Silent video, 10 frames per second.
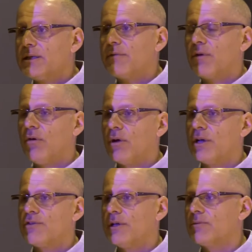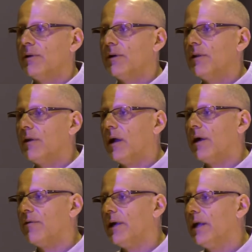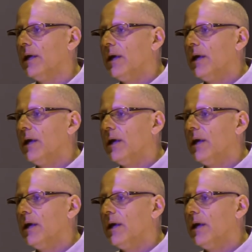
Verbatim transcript: as if the whole country has won the lottery.